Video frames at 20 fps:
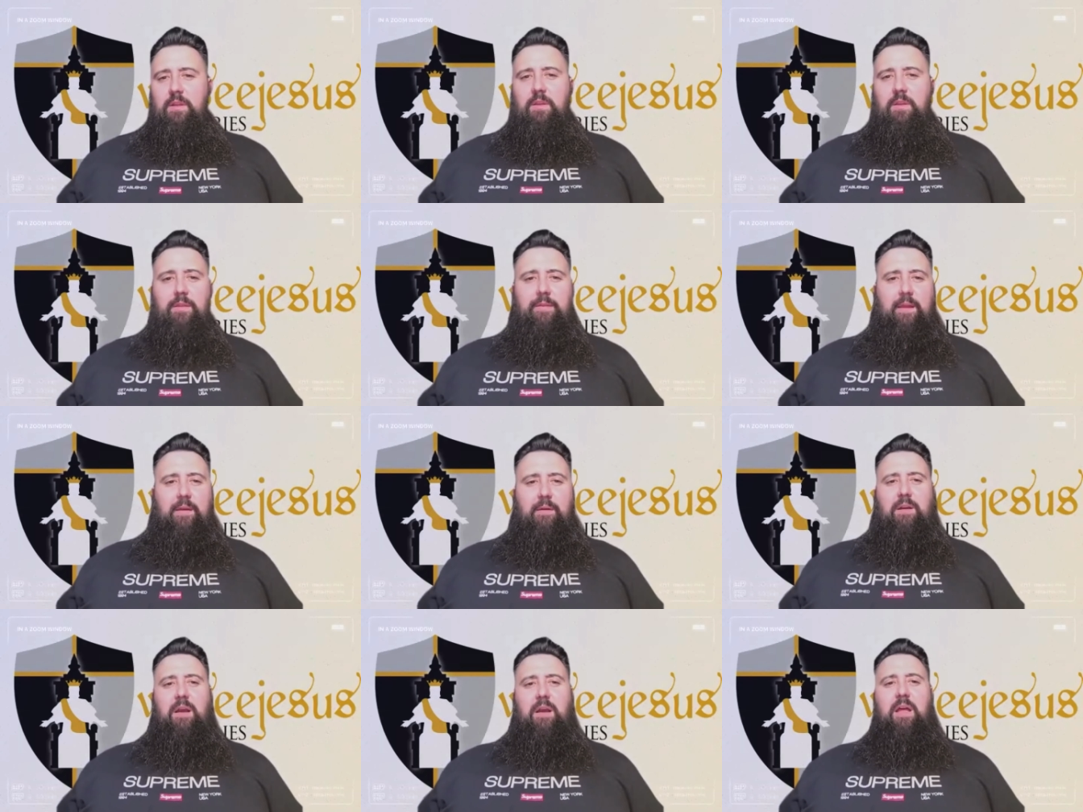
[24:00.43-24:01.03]

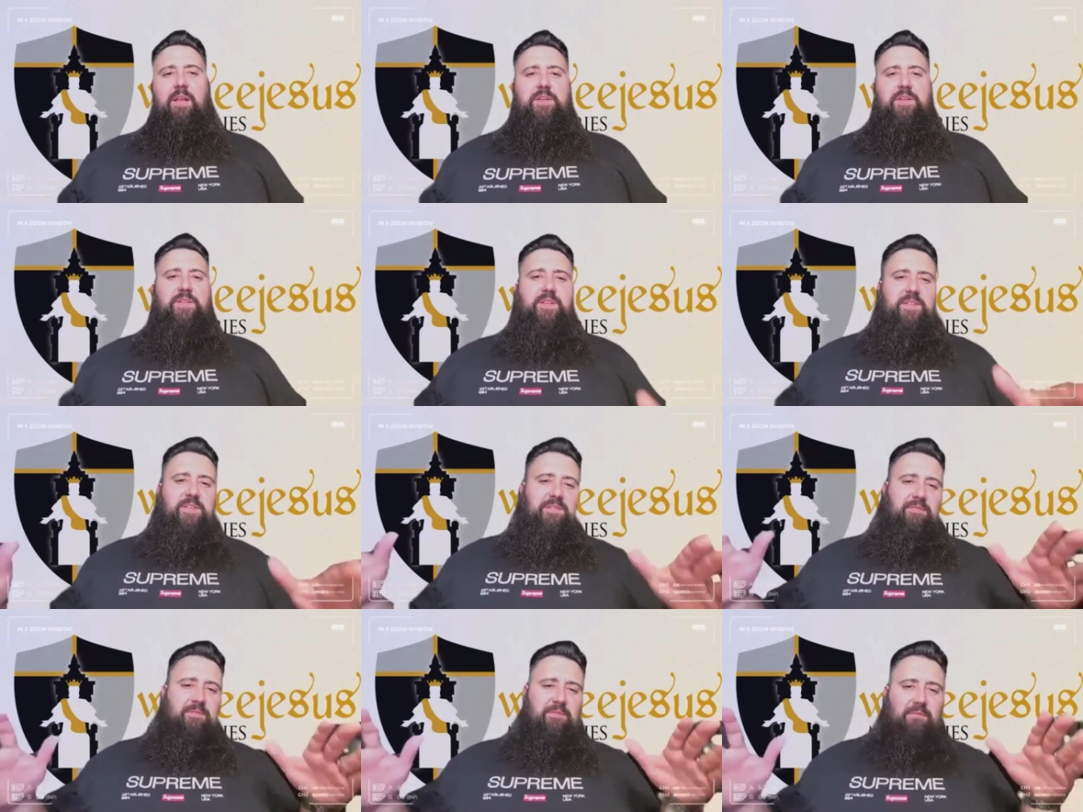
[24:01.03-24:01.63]
they're kind of
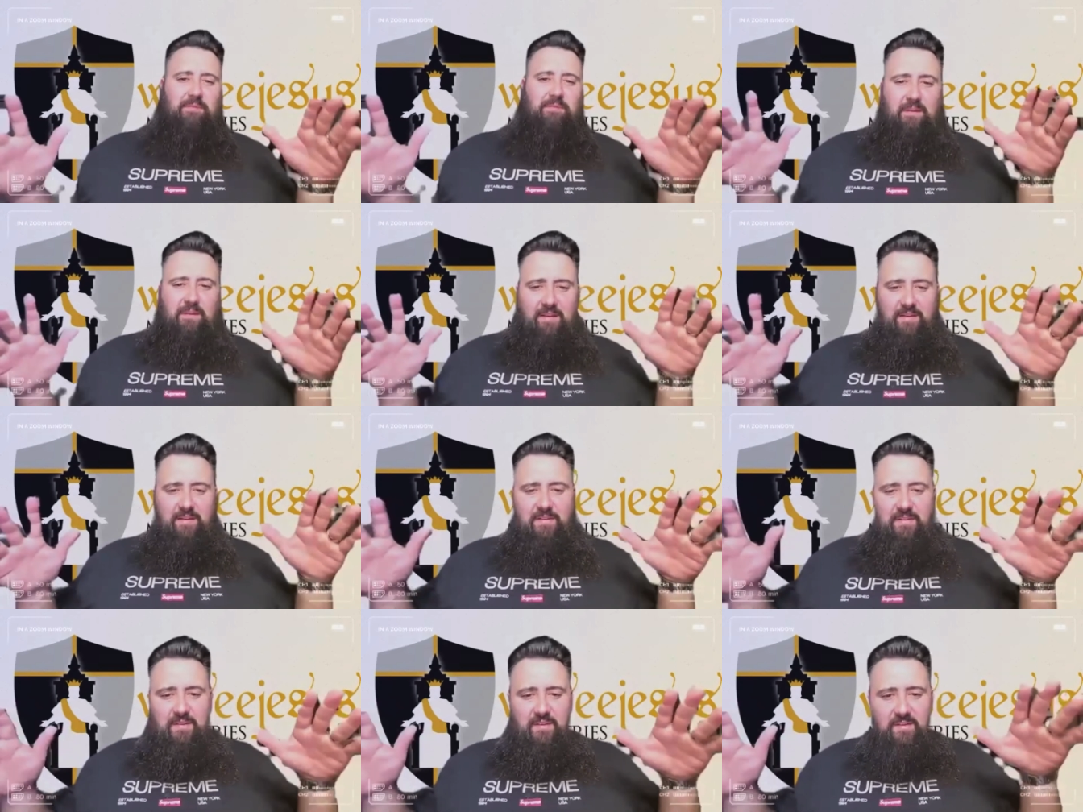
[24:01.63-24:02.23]
just
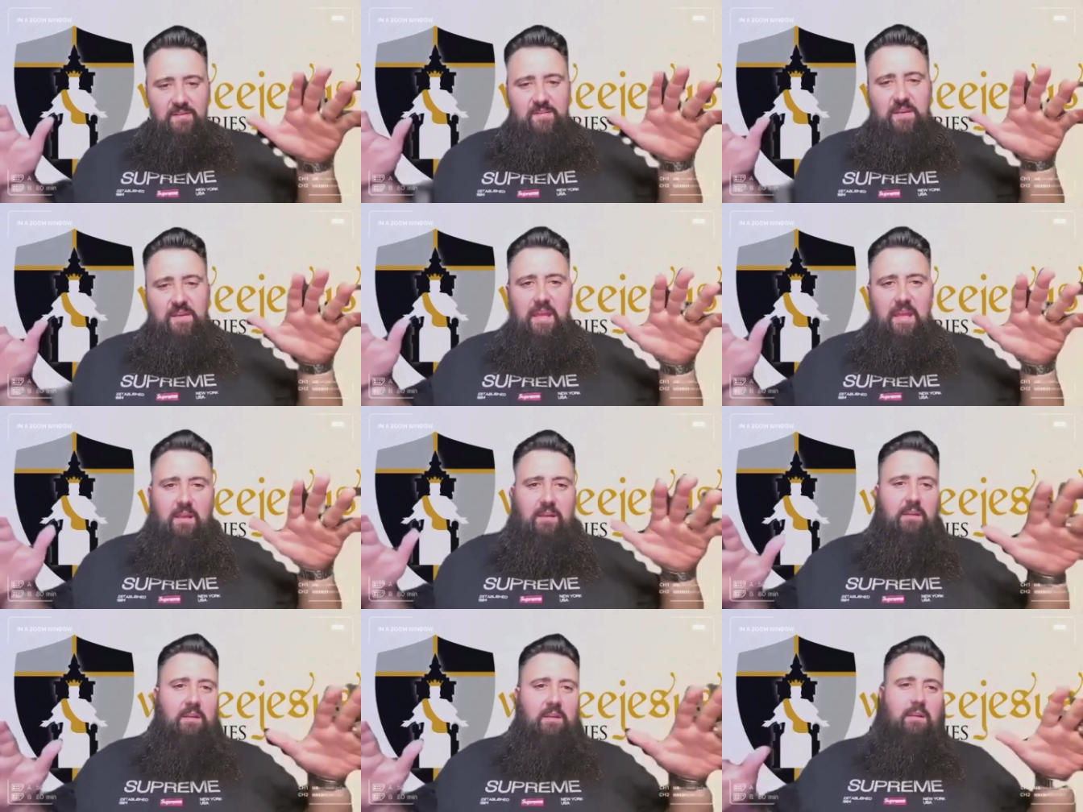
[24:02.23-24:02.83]

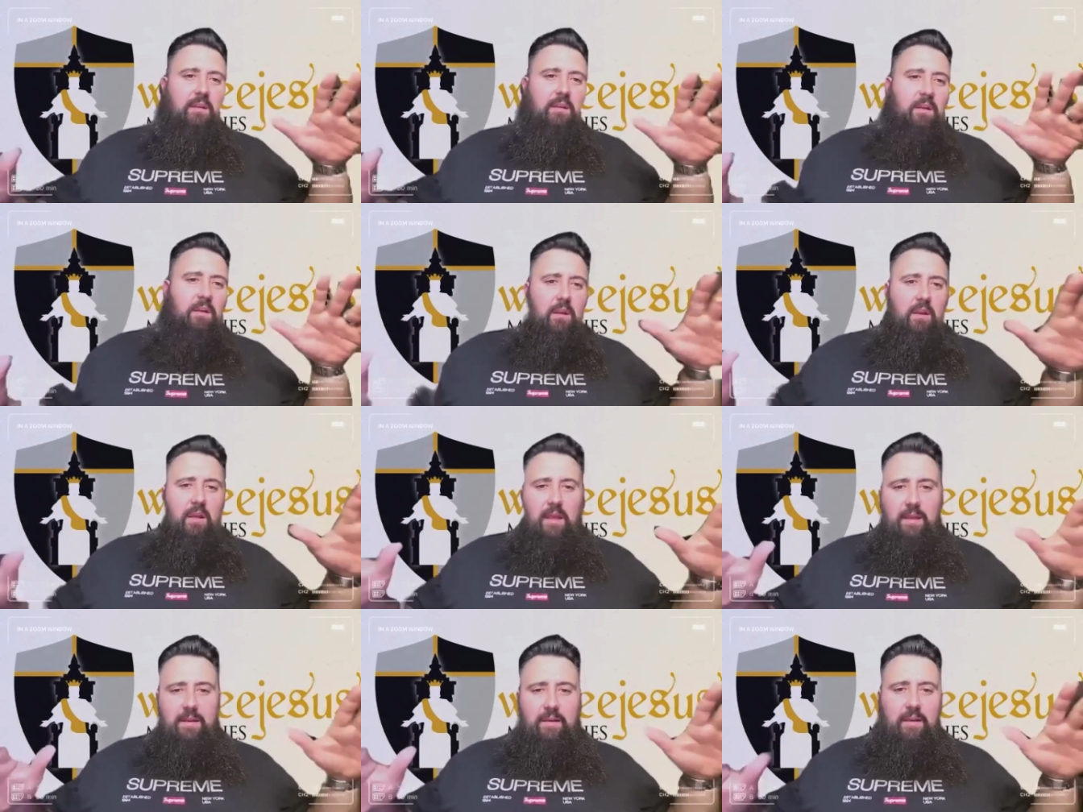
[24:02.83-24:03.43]
existing
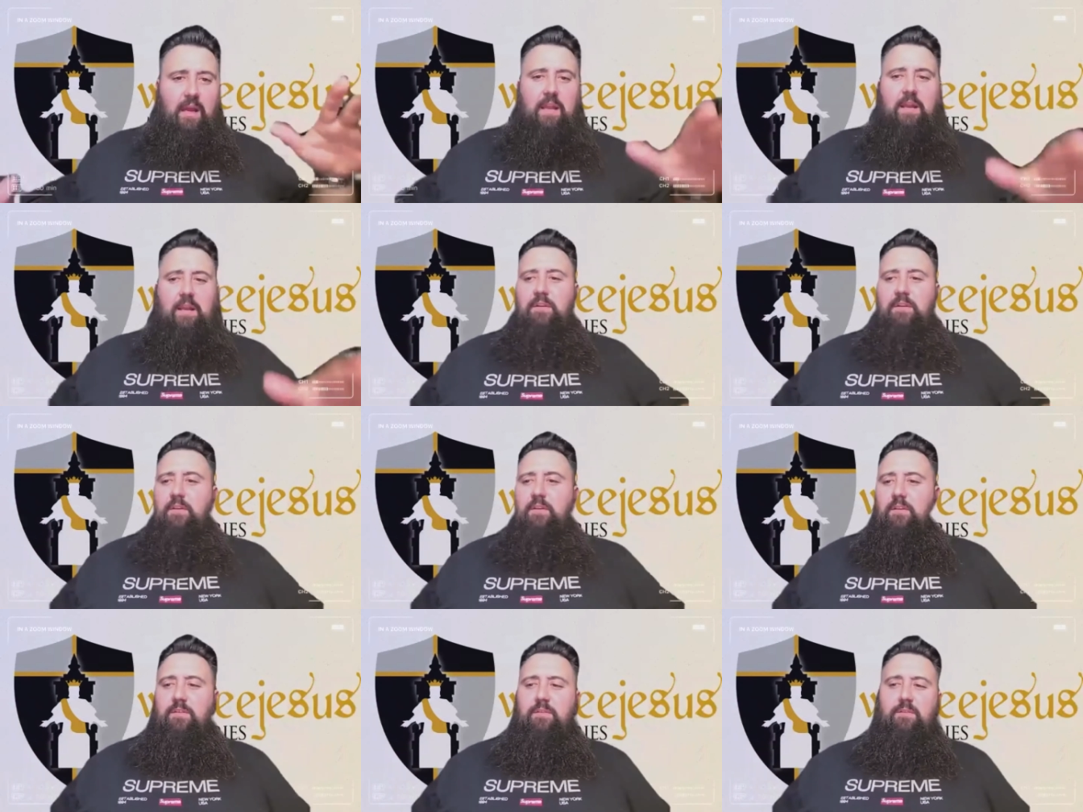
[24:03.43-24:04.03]
and kind of
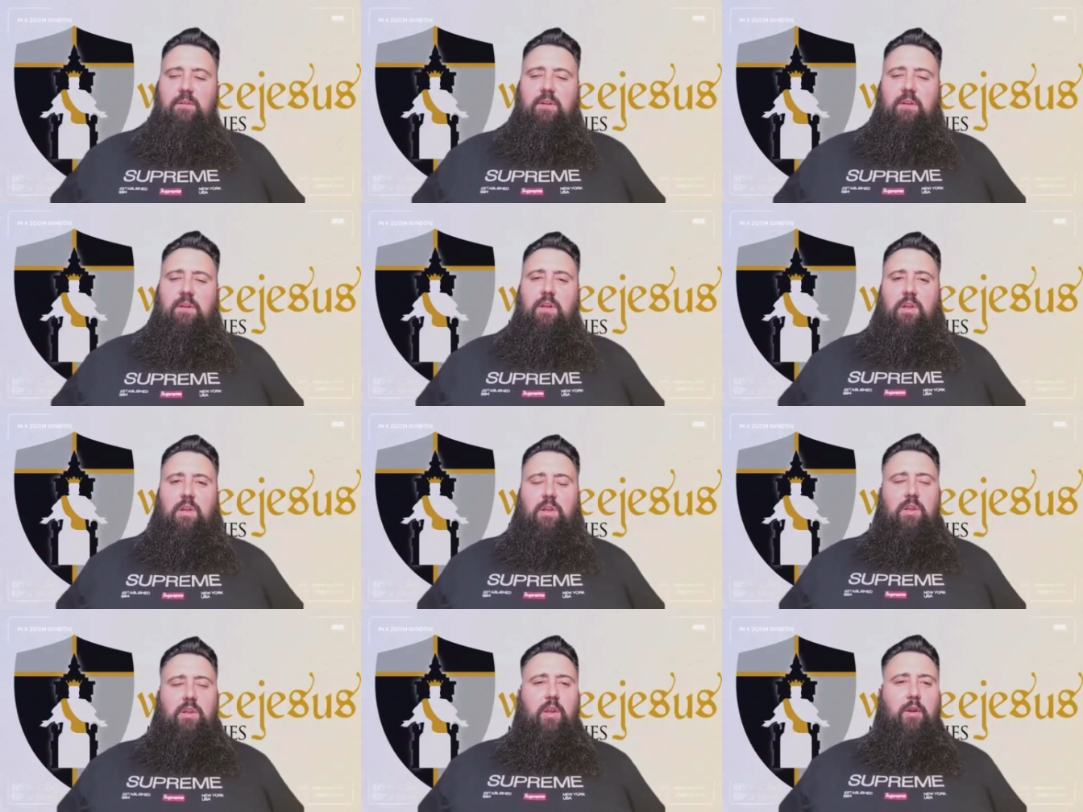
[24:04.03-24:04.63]
just
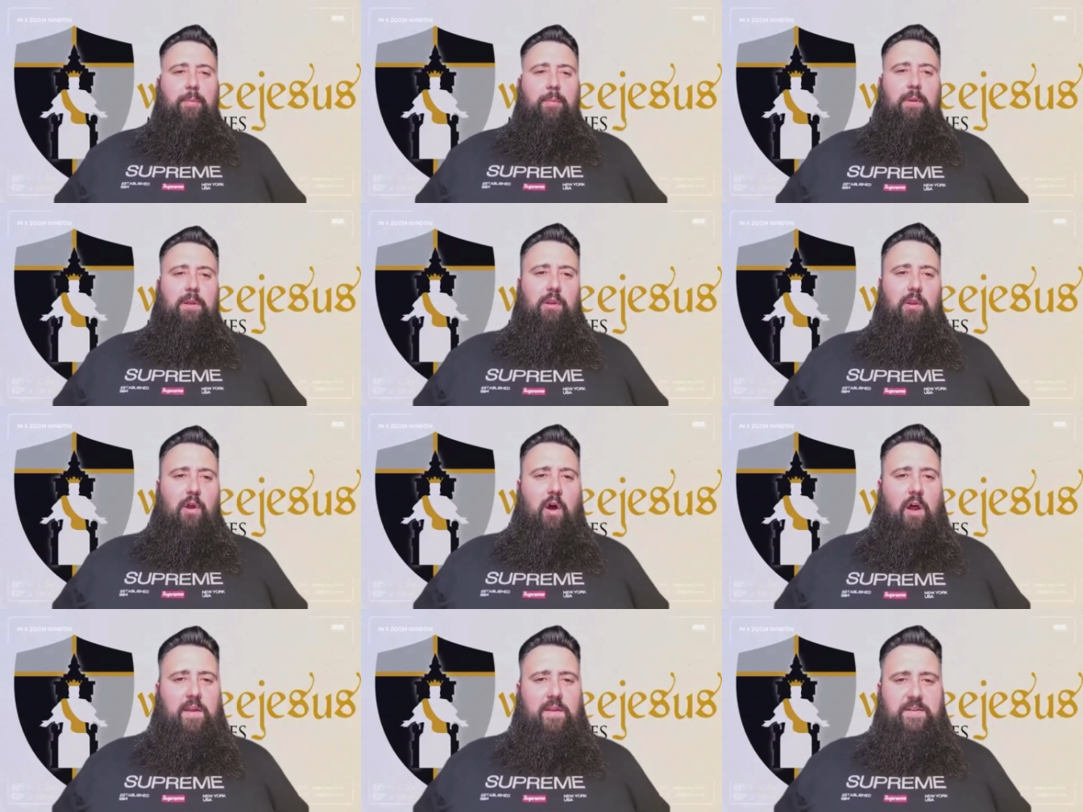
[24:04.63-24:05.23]
a little bit
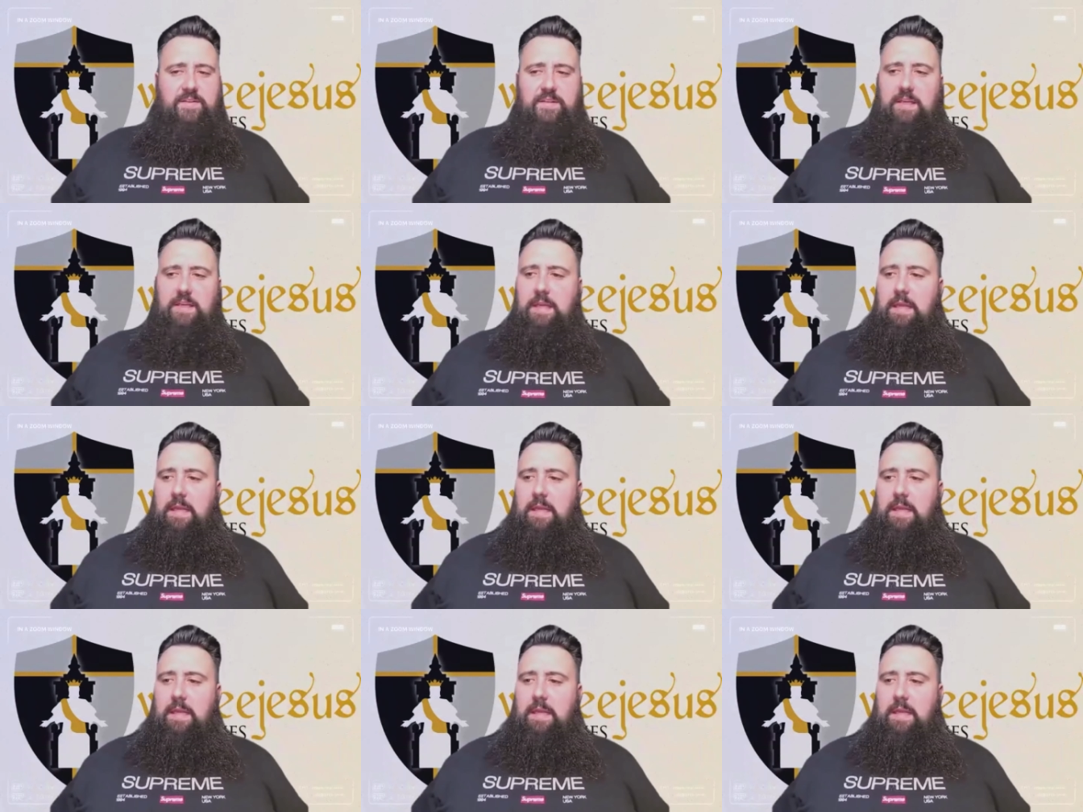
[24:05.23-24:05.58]
lost.